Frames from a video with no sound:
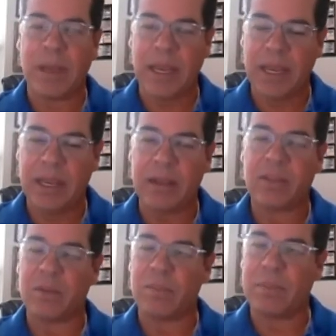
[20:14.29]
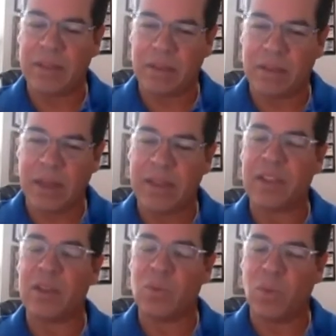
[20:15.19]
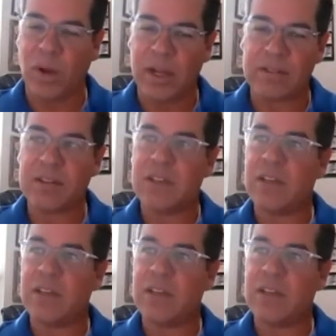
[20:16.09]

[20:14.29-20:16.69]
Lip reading: paying the money that you want.